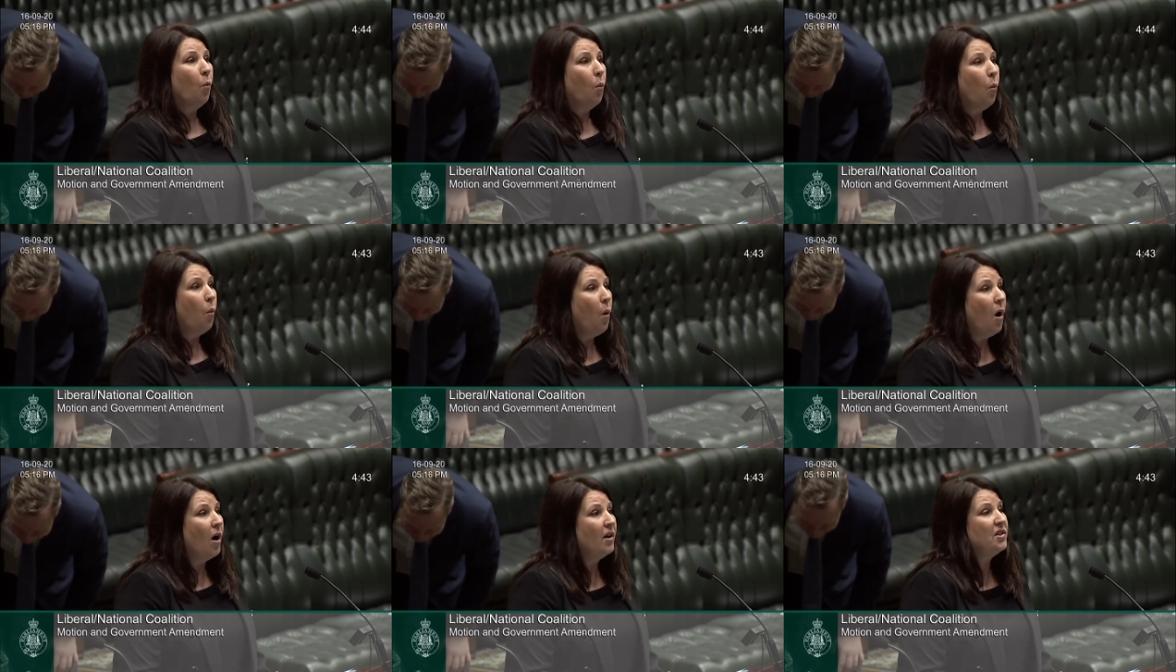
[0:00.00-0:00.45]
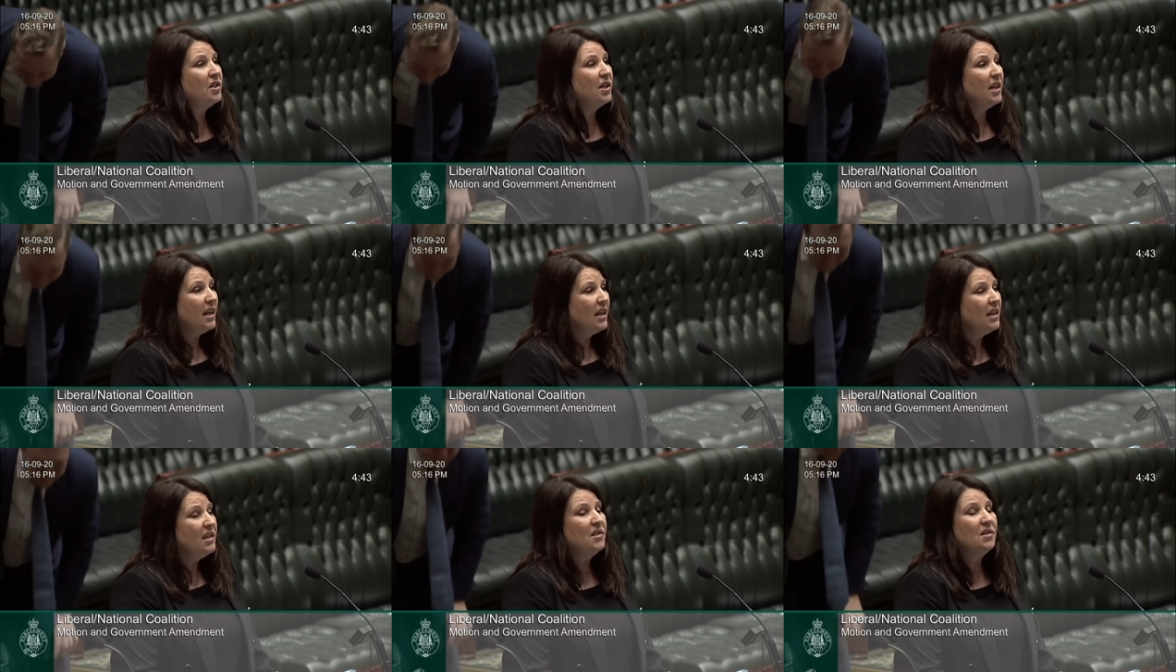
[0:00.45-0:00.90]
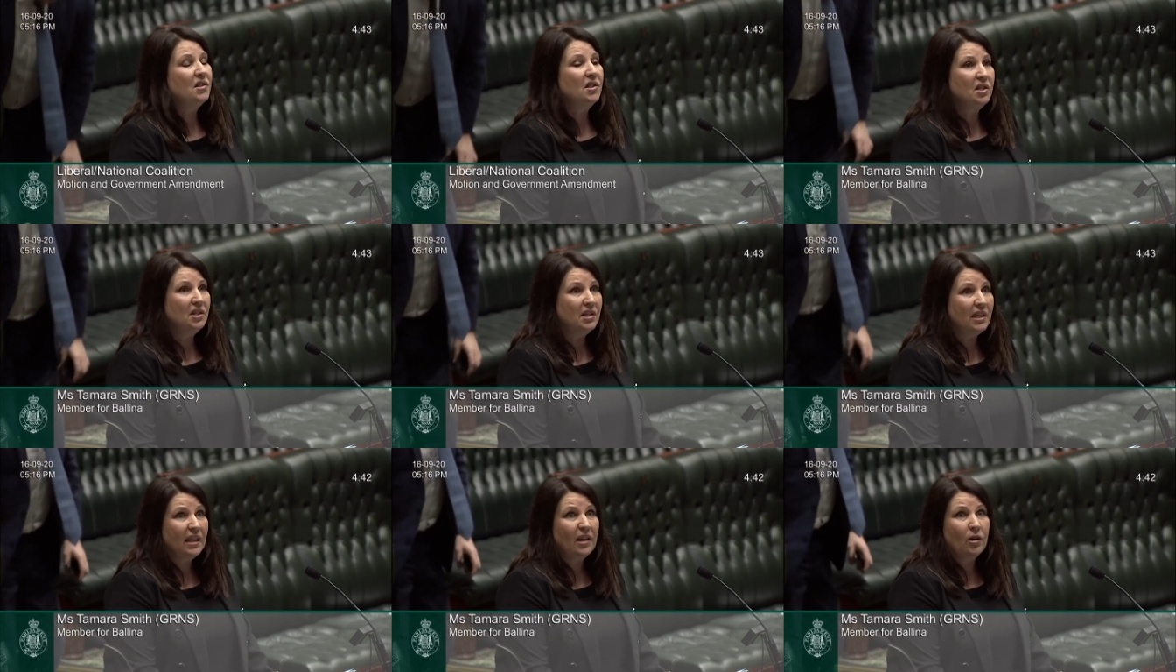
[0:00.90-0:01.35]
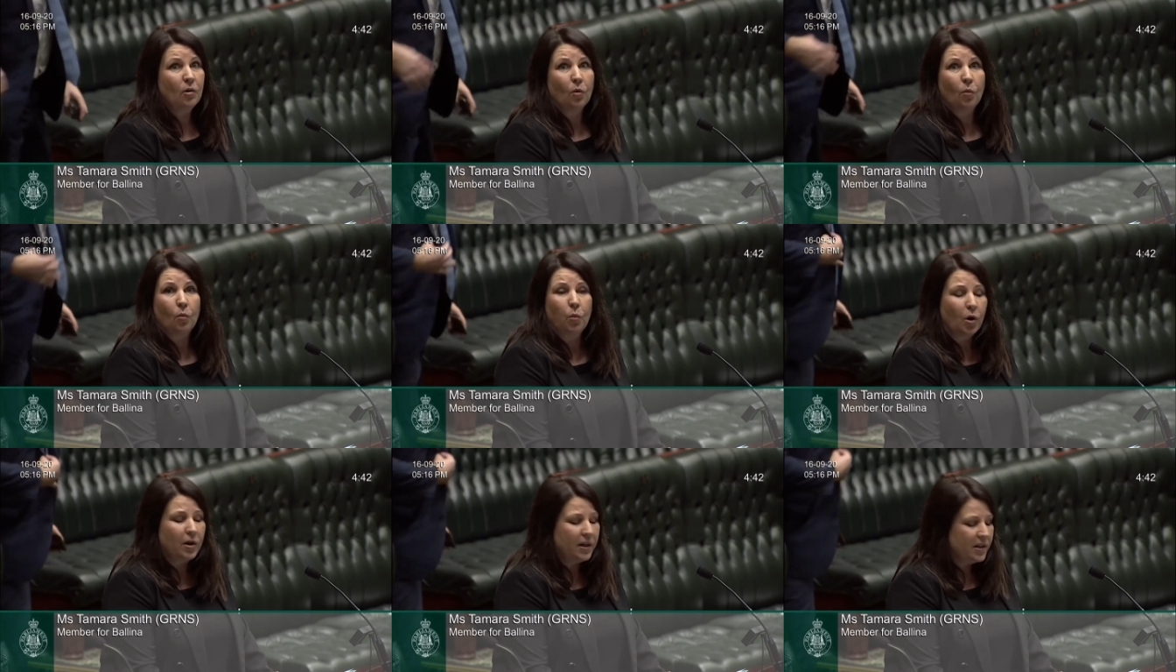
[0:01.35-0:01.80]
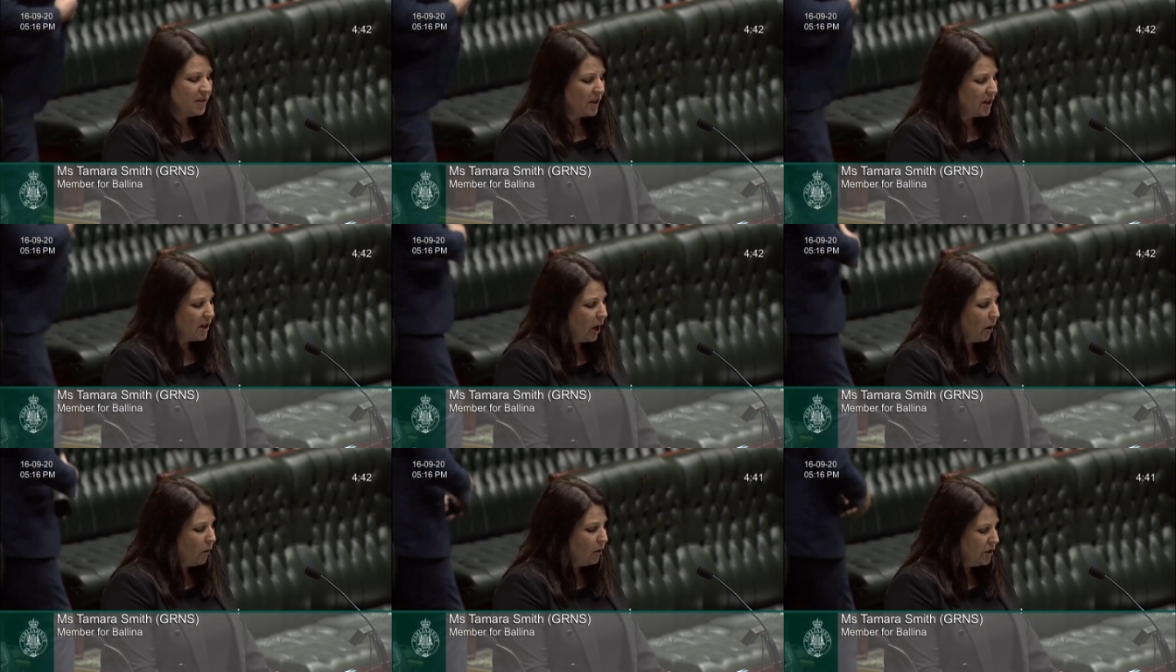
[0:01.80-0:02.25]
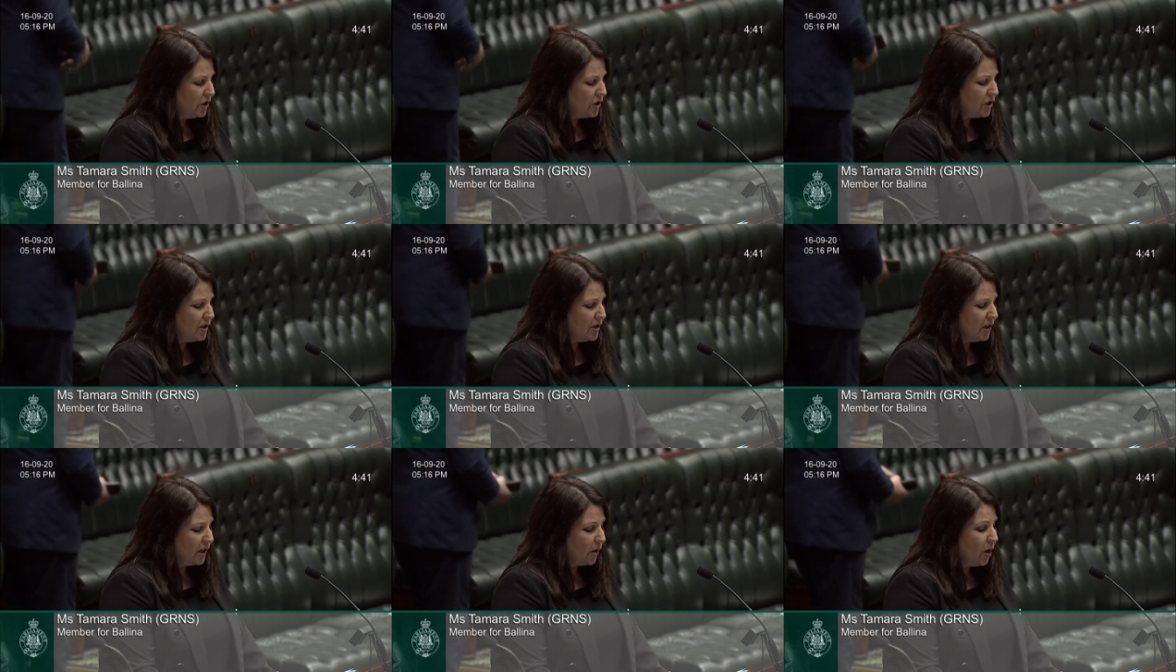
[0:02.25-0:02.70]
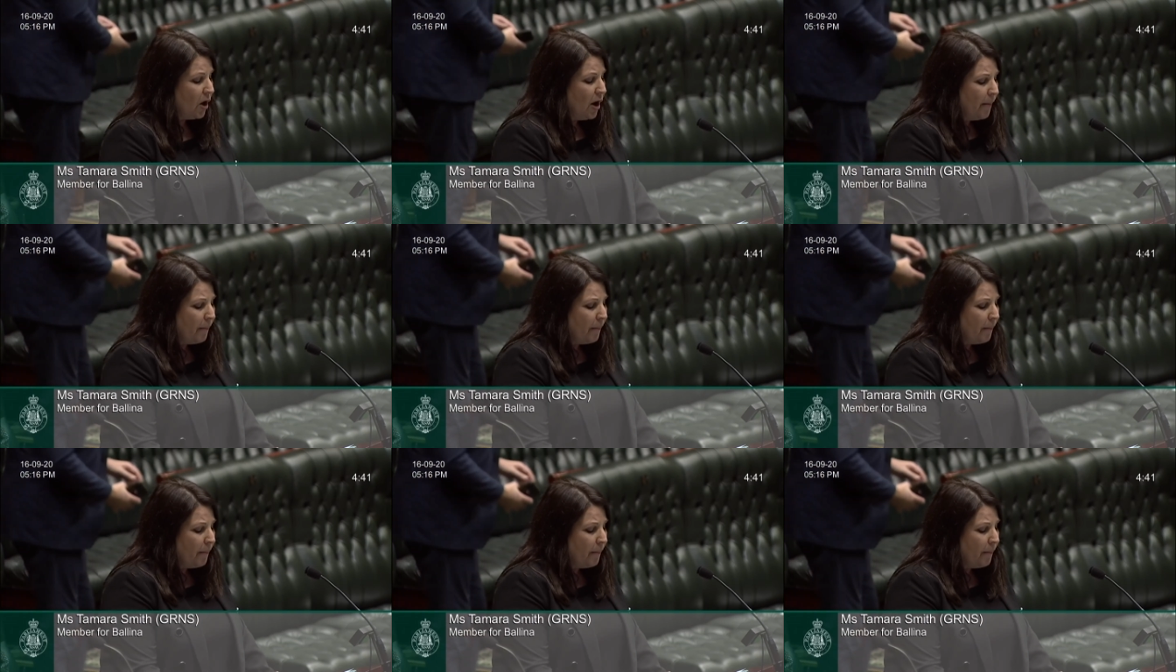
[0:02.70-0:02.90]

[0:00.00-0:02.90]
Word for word: what is the deal? What is the coalition deal?